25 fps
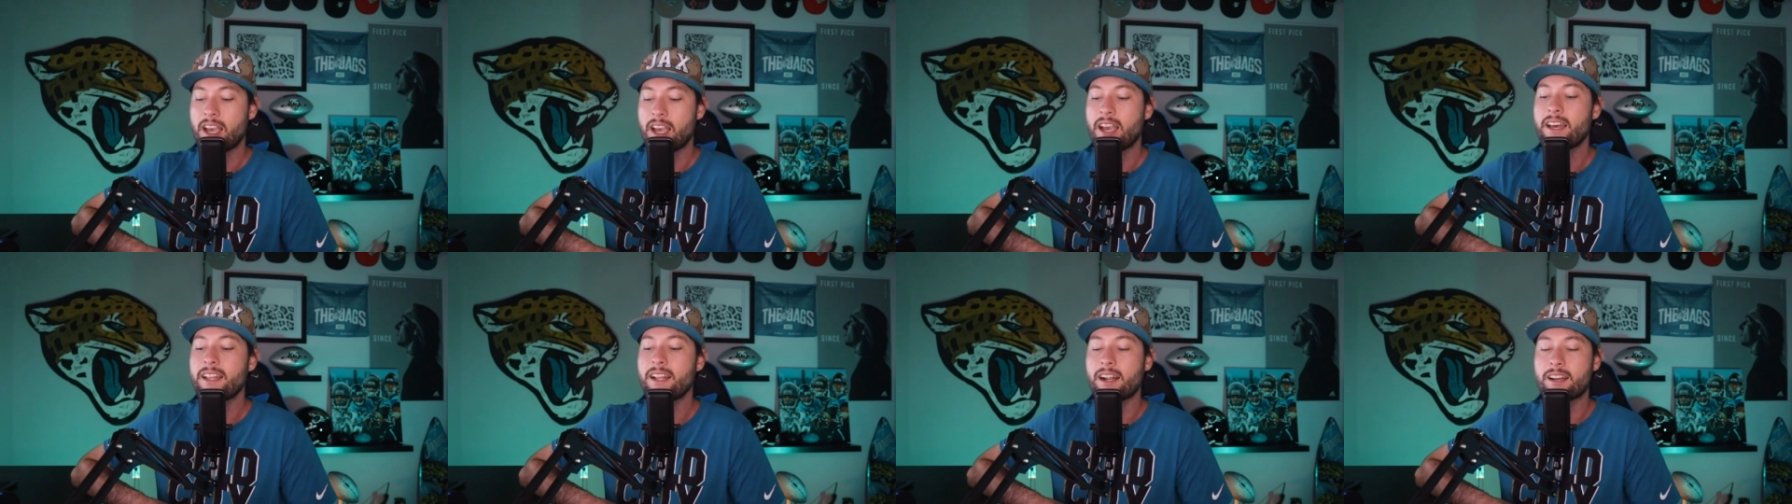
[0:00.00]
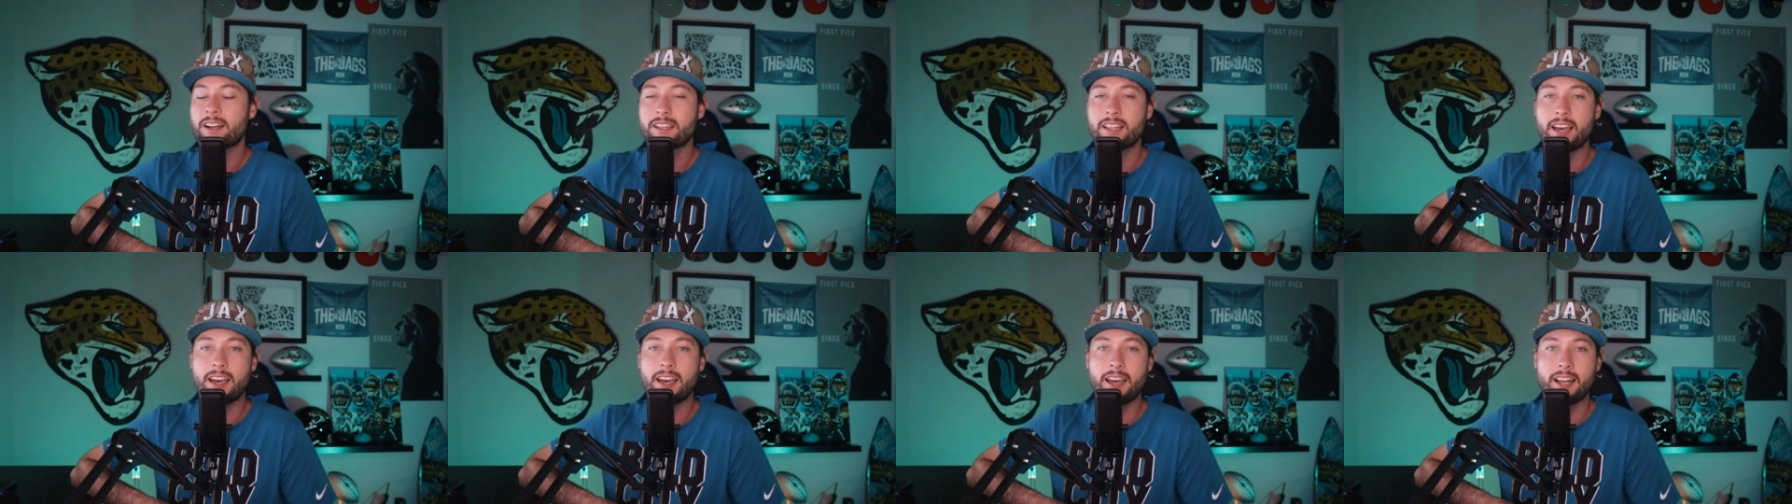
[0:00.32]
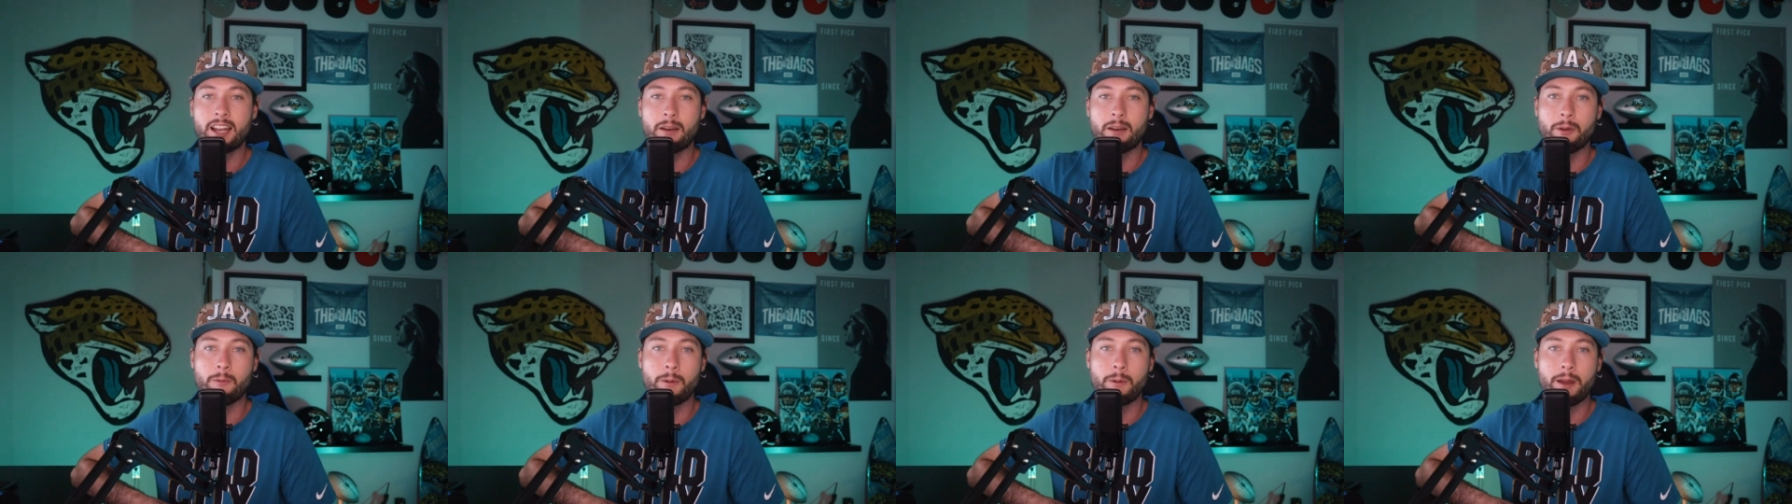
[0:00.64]
And after
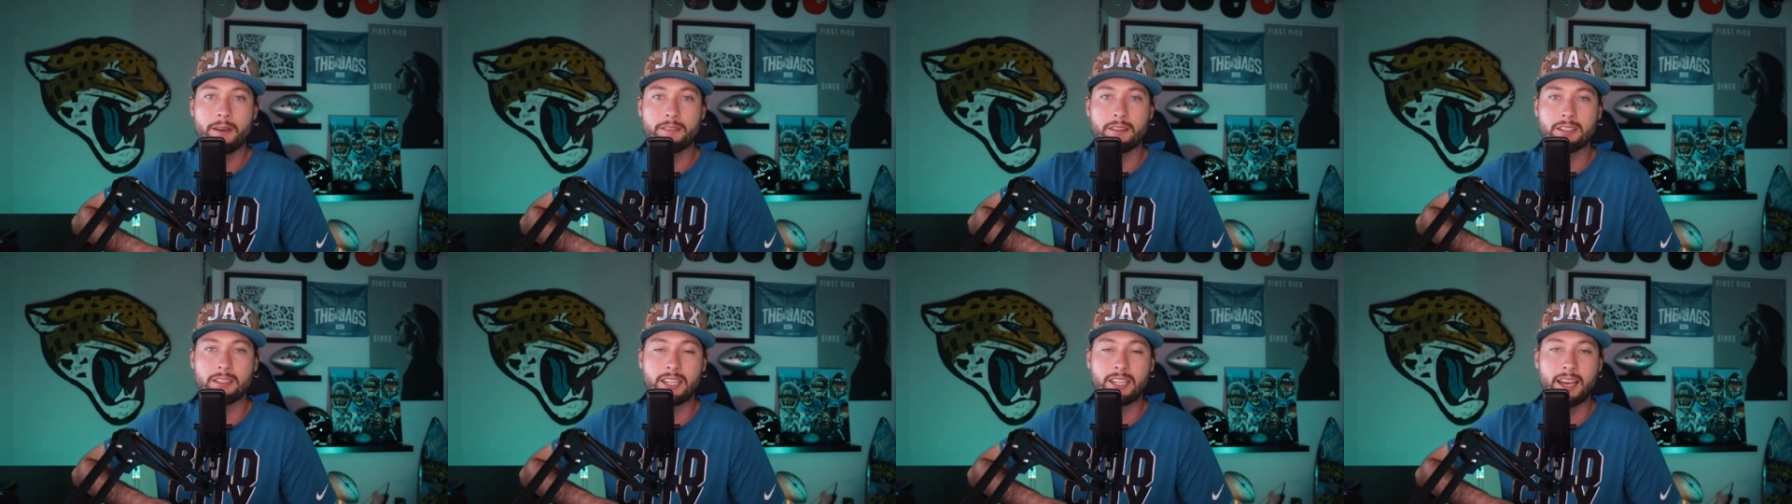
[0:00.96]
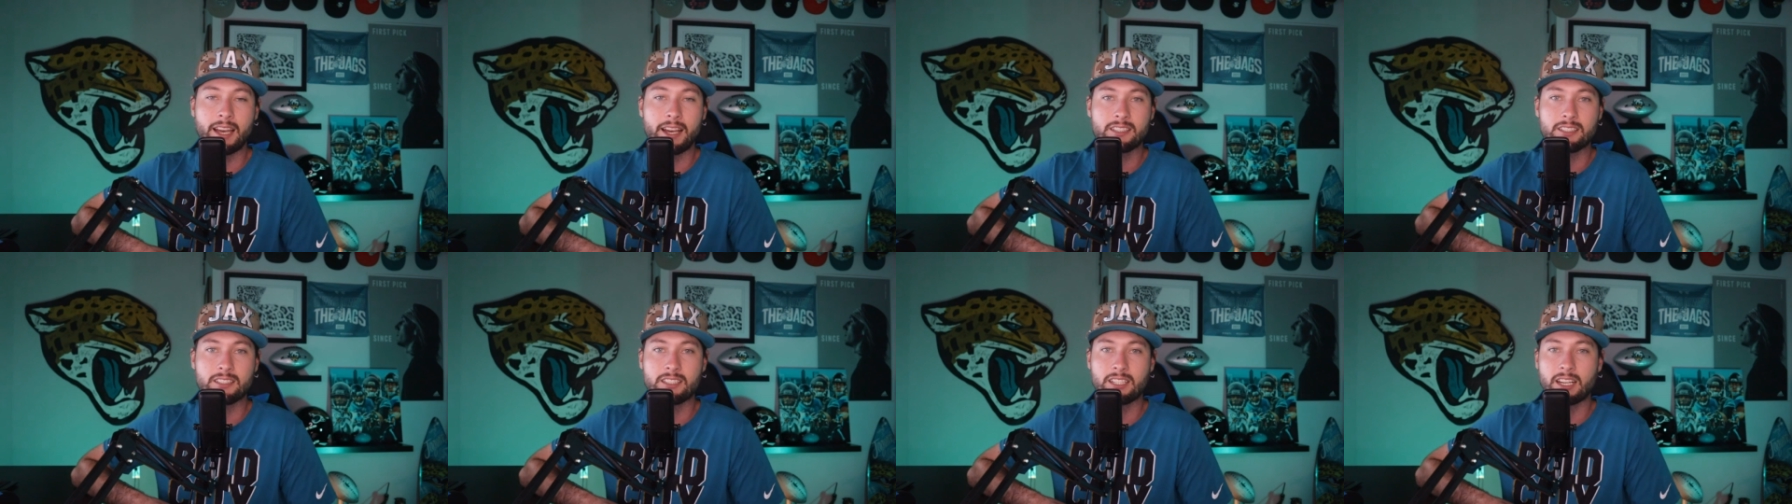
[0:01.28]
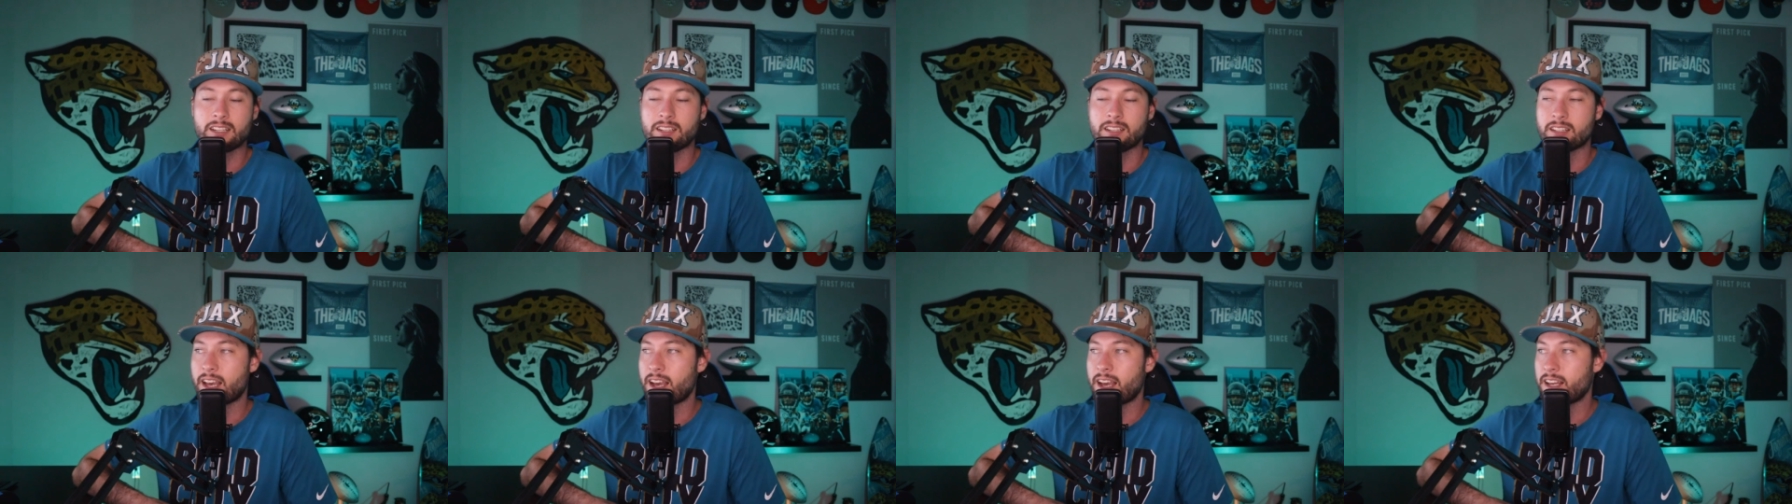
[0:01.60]
that, I mean, we have the Texans
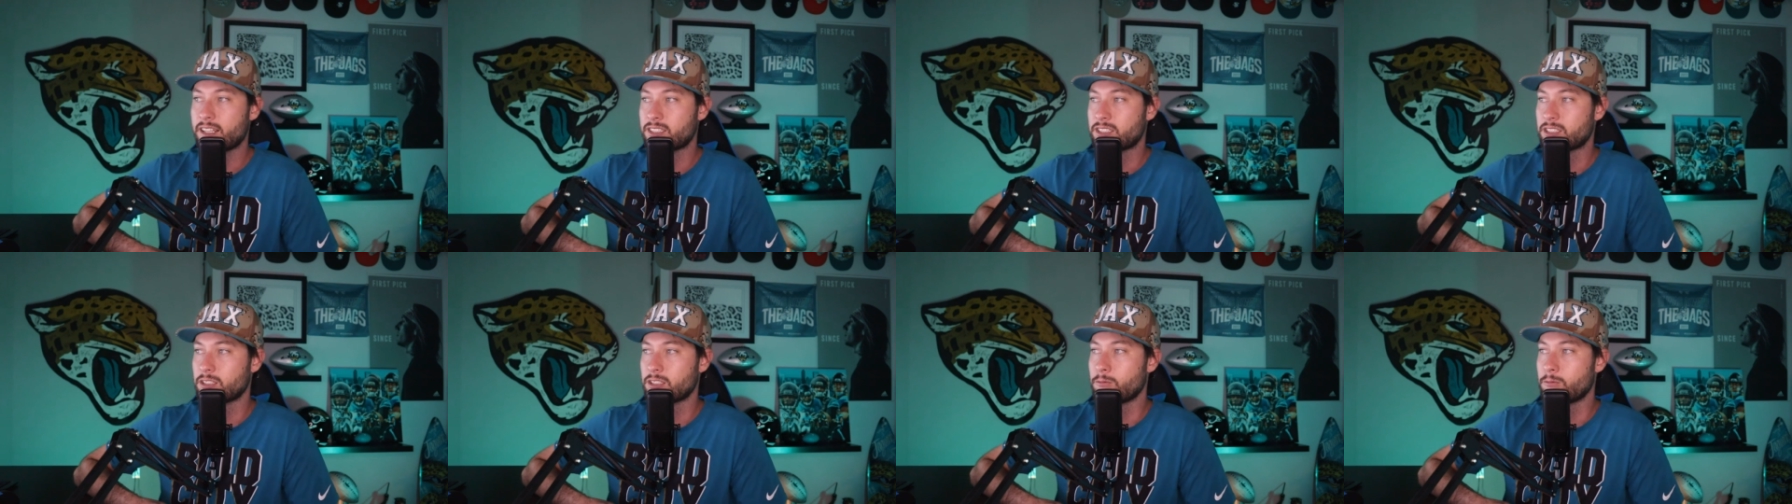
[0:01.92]
after that.